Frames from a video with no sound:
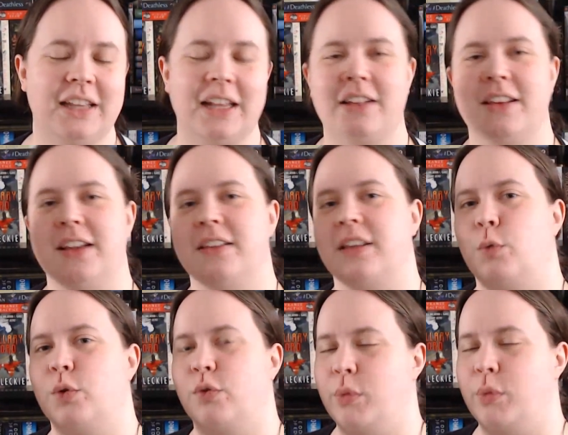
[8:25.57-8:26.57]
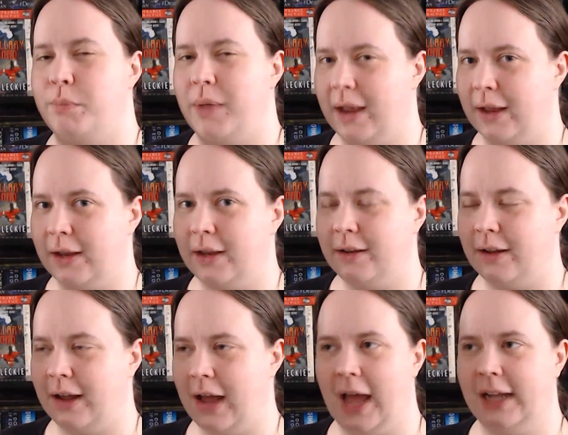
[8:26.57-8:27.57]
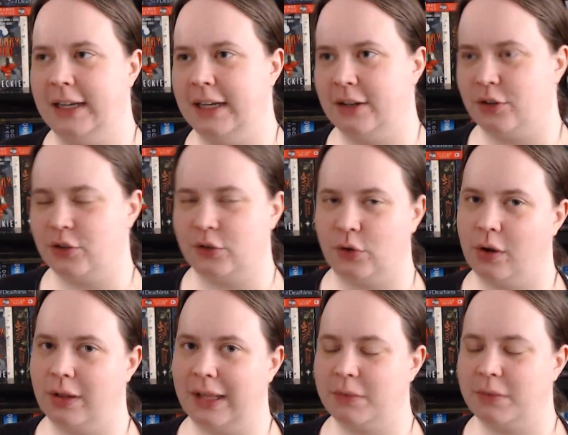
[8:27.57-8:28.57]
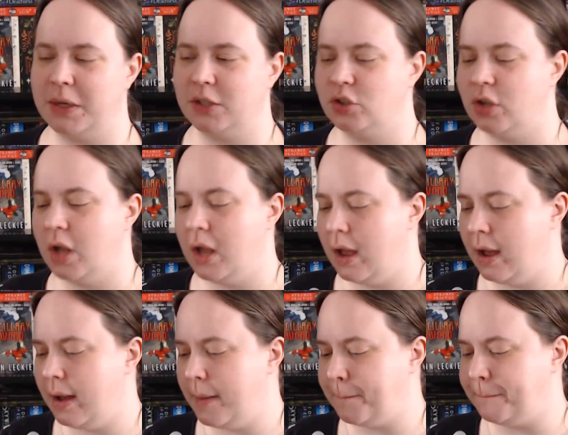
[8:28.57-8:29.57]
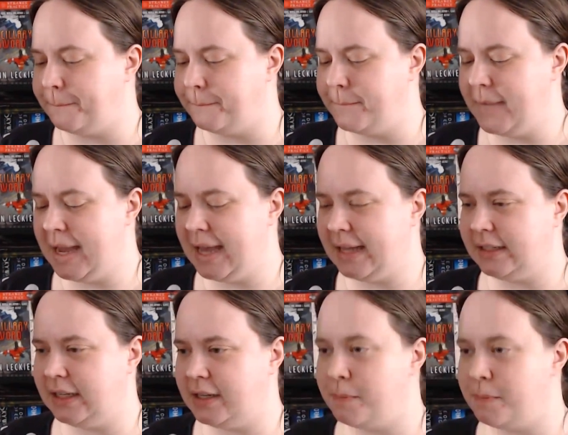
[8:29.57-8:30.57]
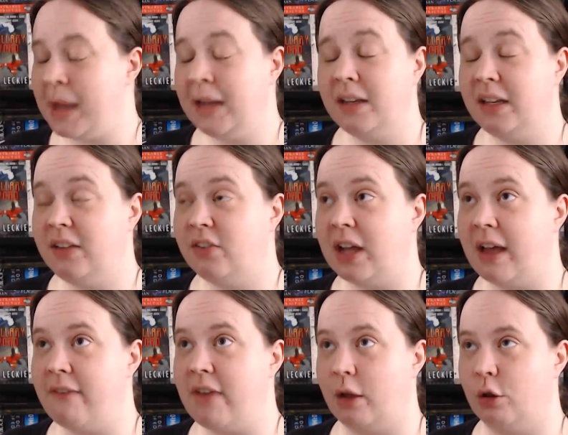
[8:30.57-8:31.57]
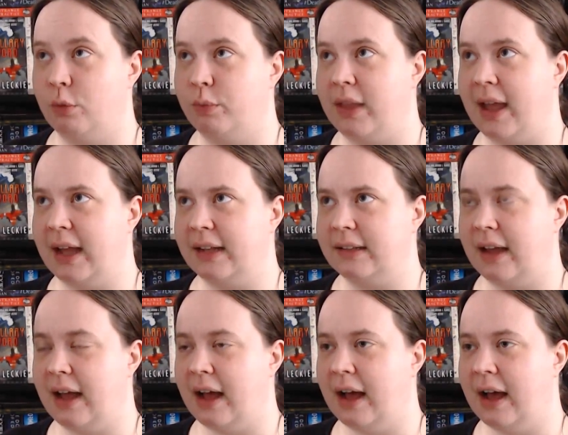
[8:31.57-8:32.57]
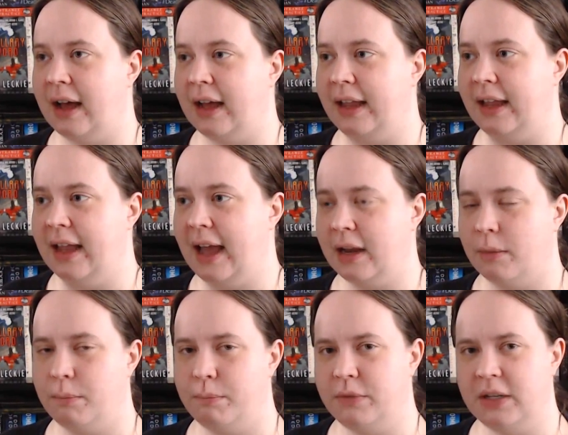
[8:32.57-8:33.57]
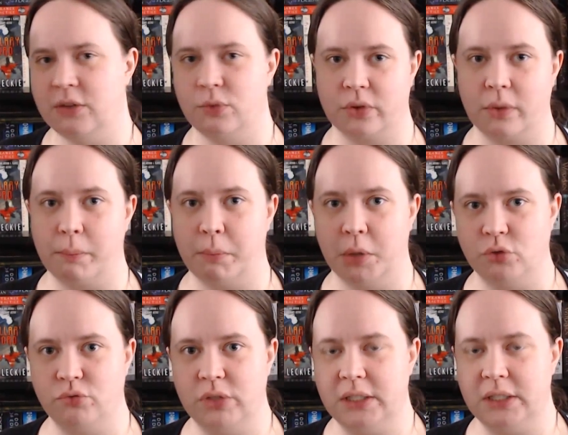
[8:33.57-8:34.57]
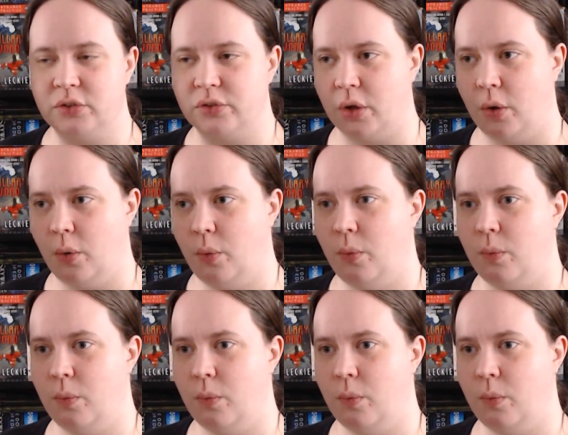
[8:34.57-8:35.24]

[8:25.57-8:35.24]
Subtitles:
since I was prepared I didn't struggle as much, and it might even have helped that this was a buddy read, so